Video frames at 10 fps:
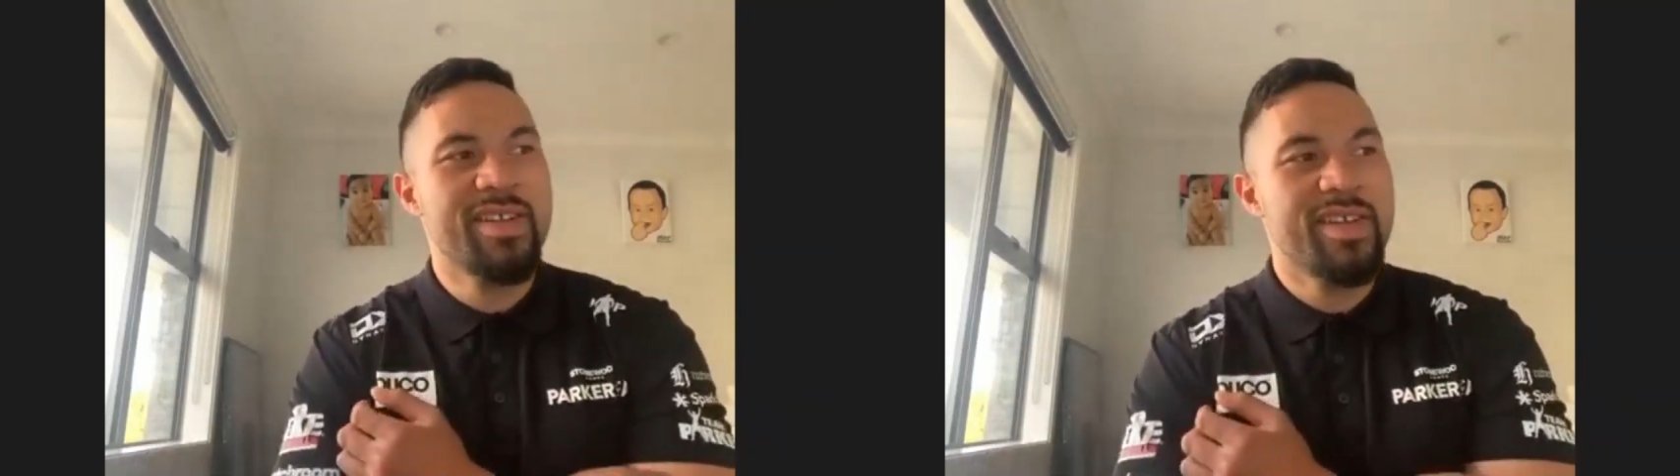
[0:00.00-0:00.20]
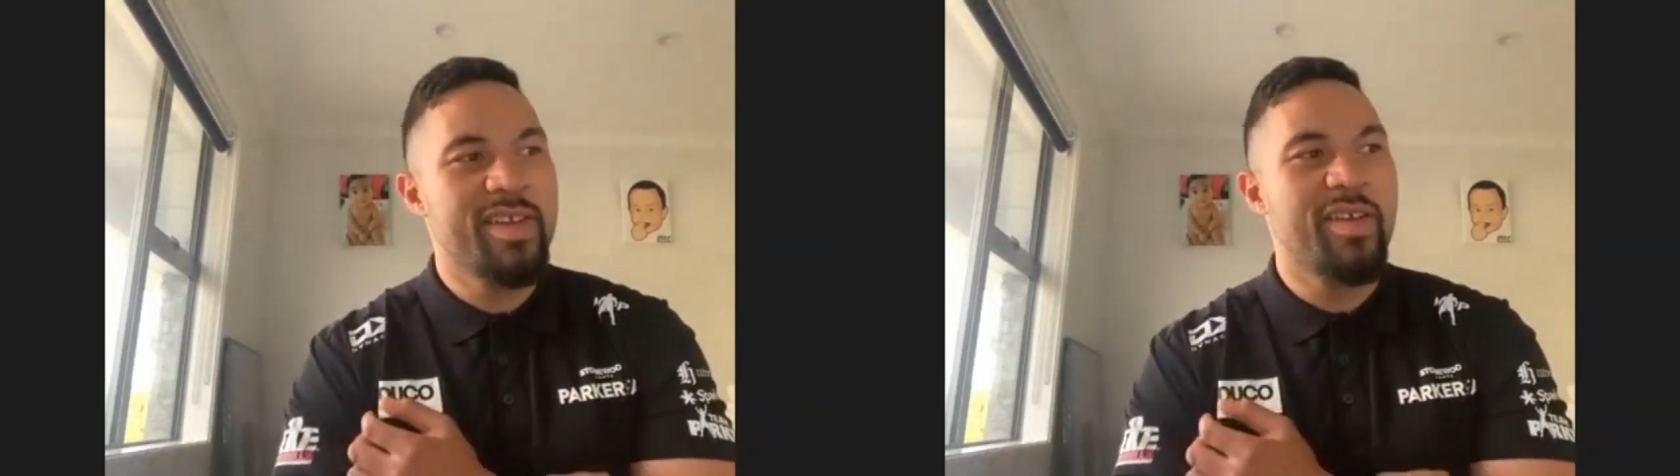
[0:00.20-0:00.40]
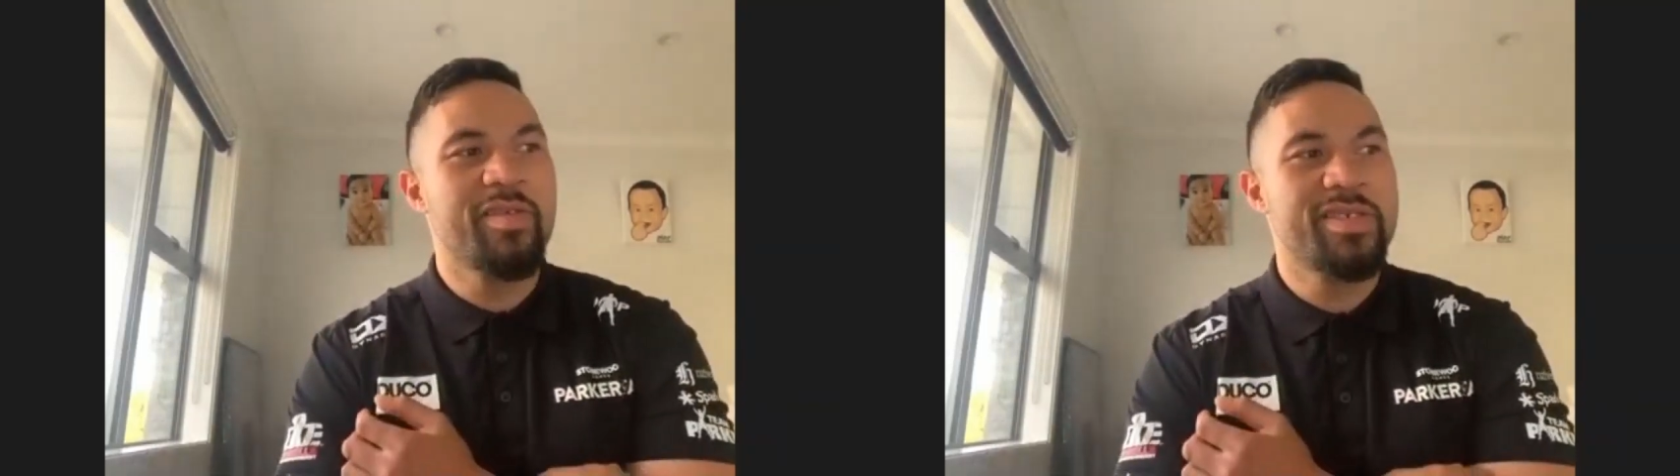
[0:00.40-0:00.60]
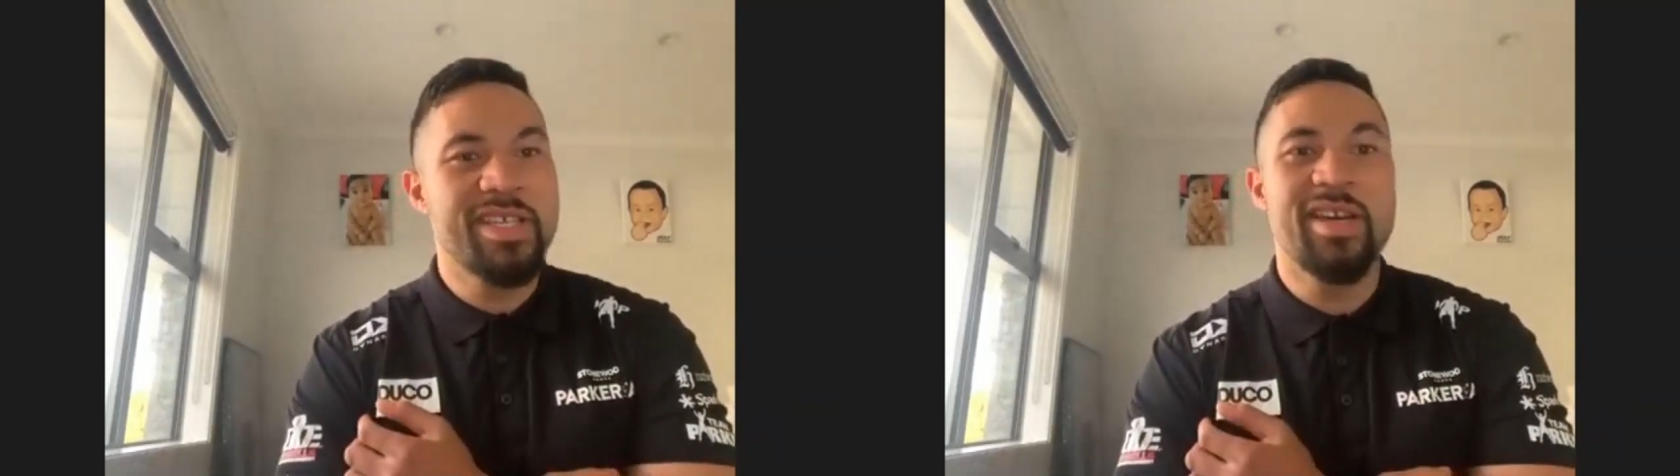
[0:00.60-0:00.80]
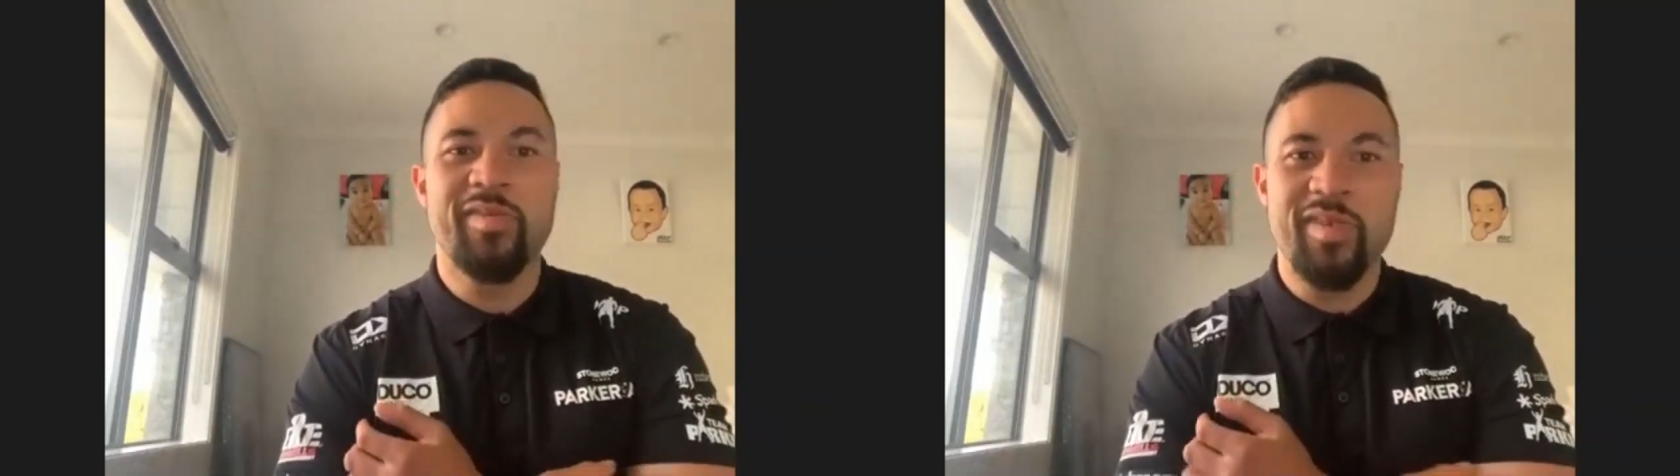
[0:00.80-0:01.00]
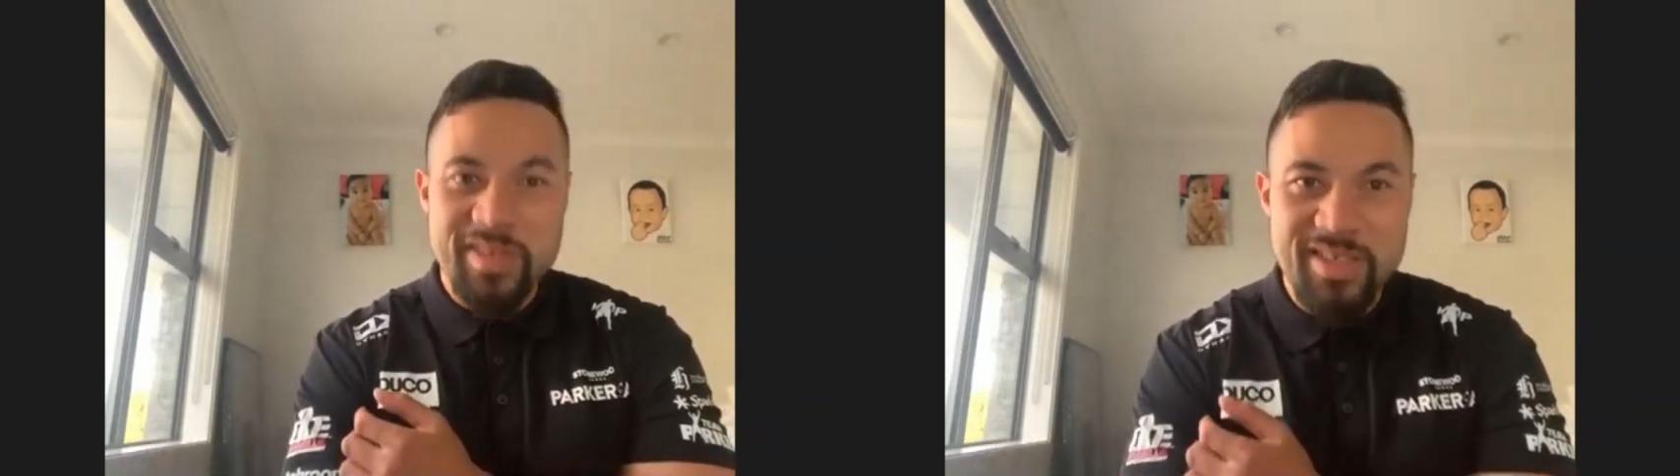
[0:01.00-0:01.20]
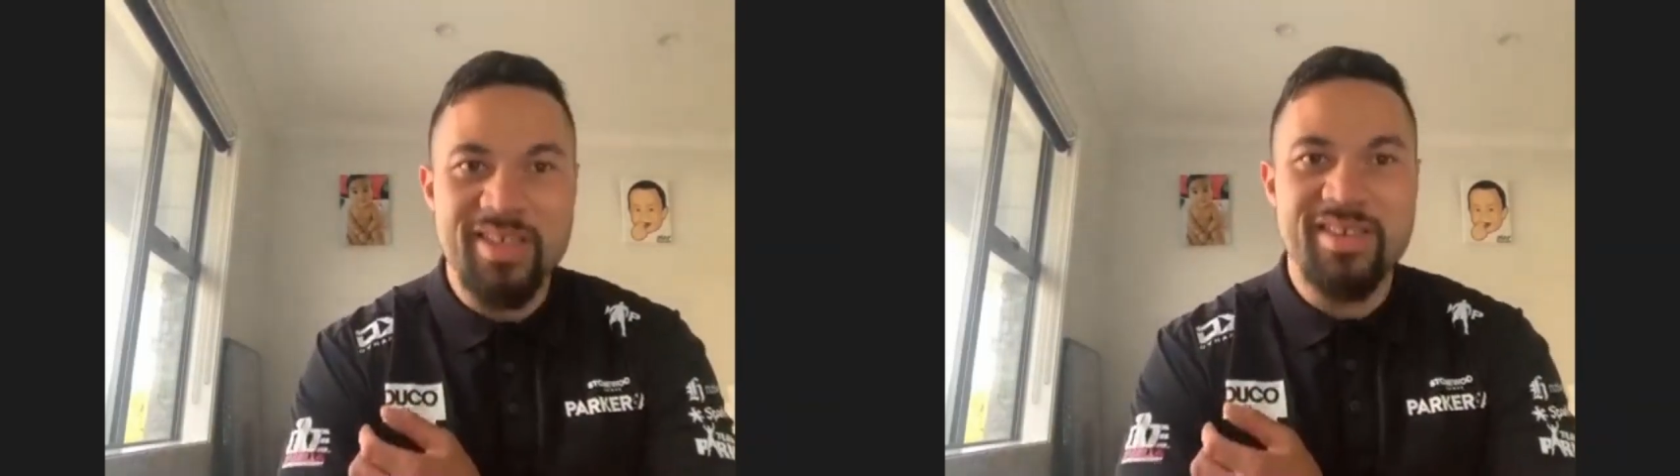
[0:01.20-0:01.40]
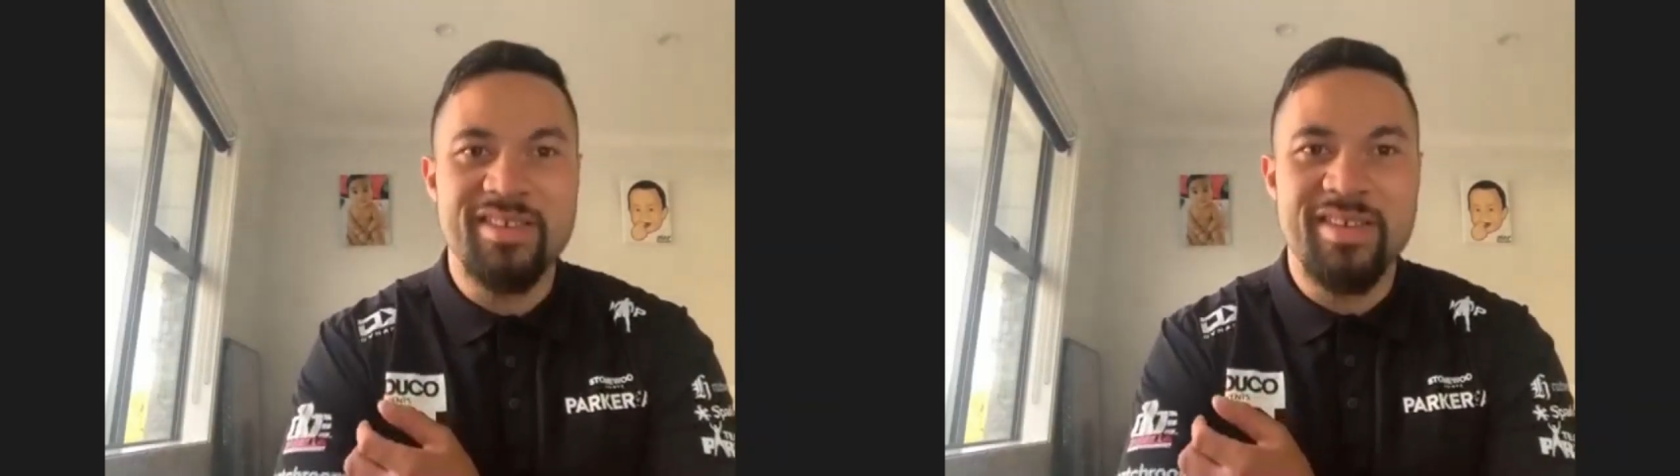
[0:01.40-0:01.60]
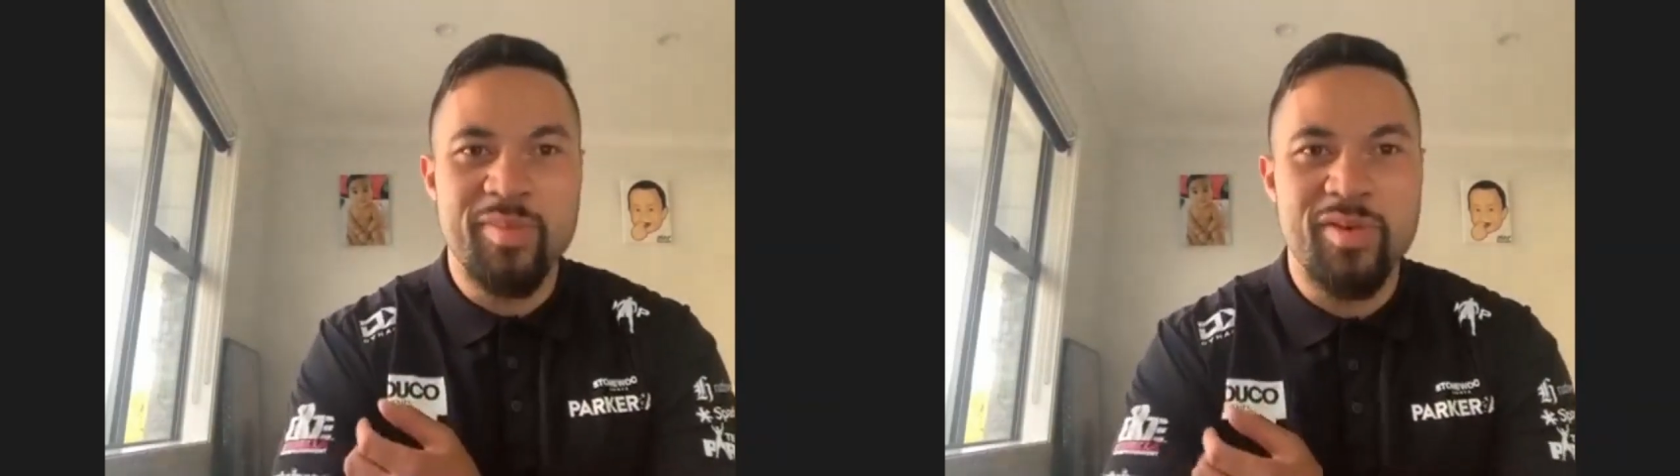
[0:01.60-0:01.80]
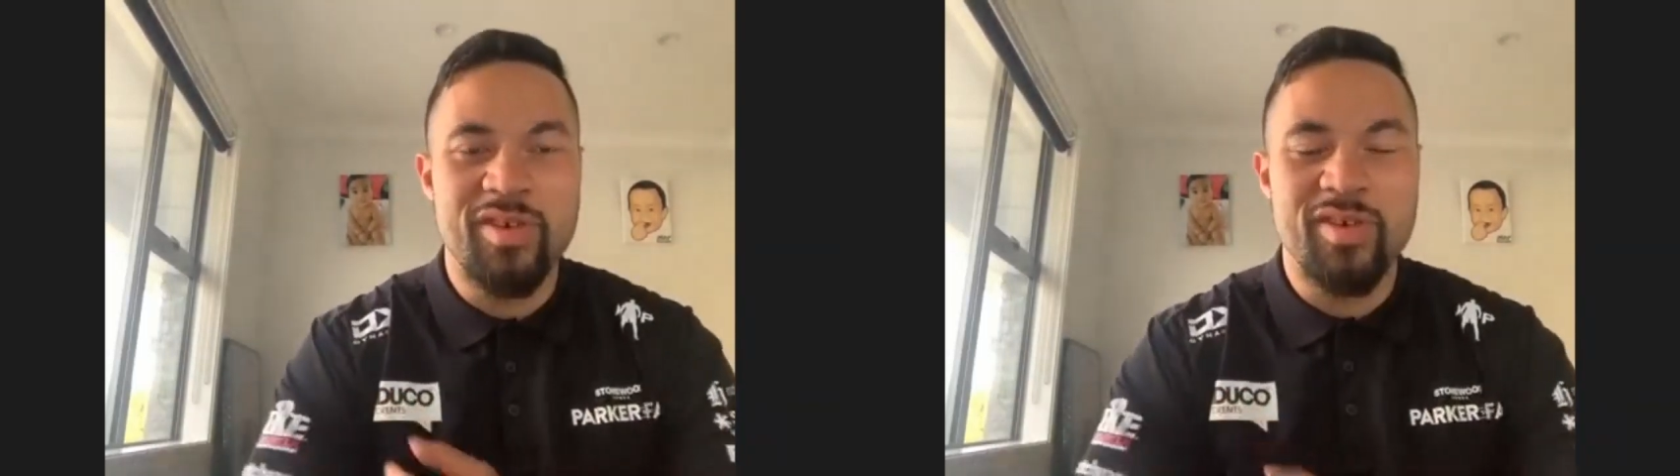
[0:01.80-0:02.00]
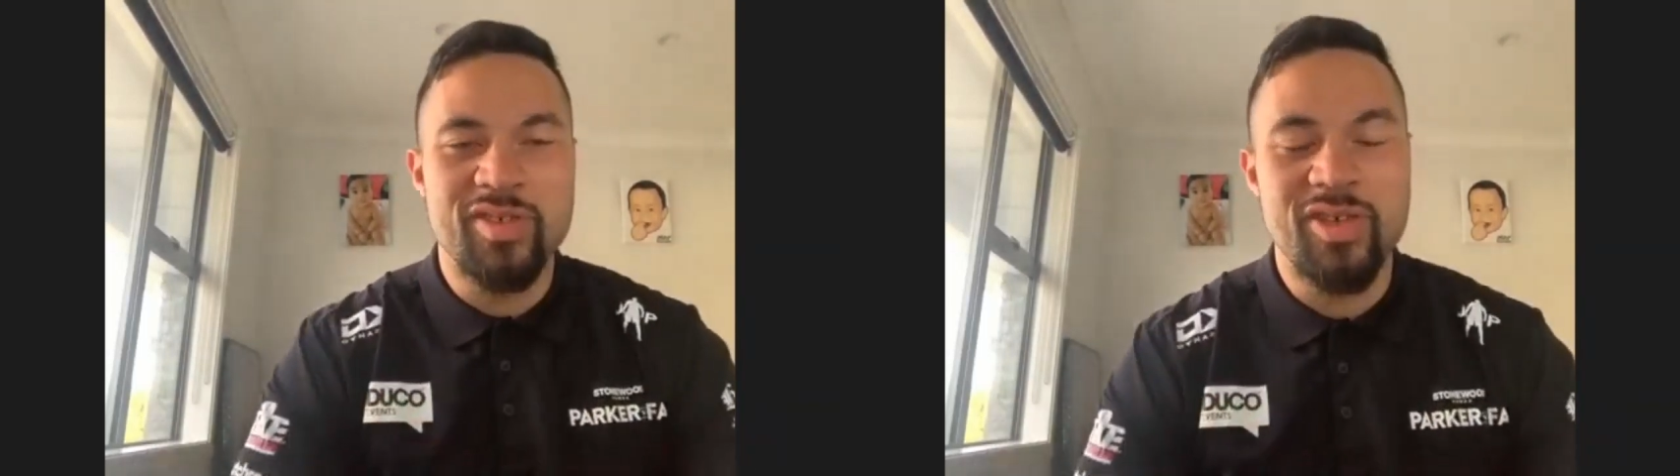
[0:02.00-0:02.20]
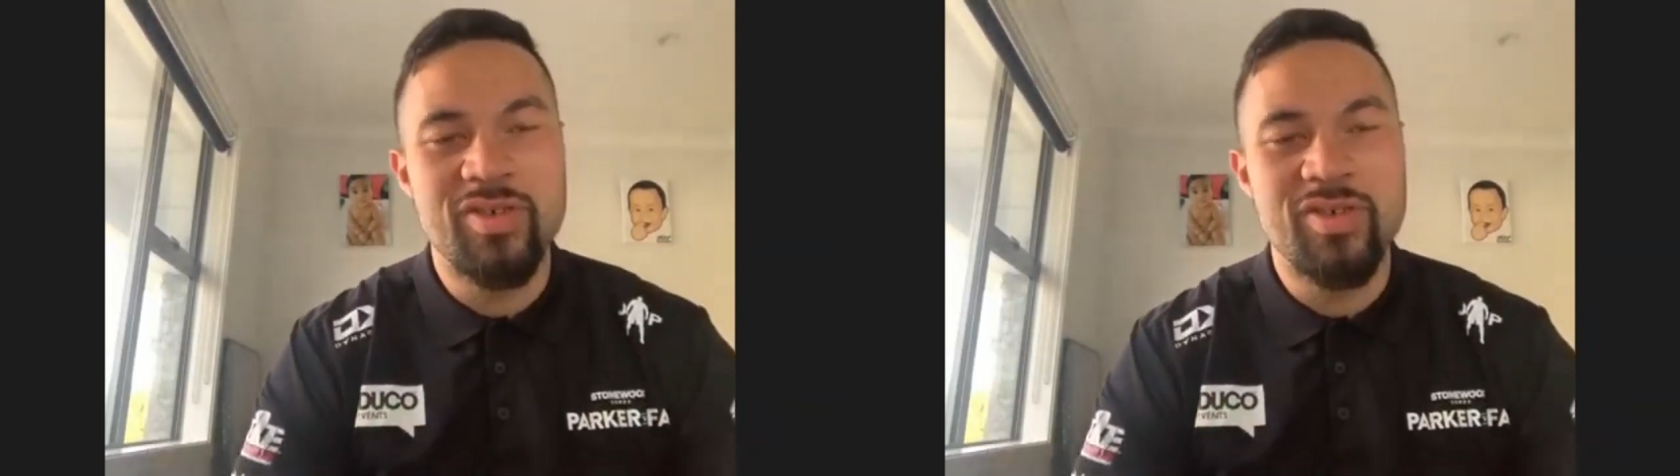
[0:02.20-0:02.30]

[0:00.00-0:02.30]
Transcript: you know, see our friends again and put on a good show.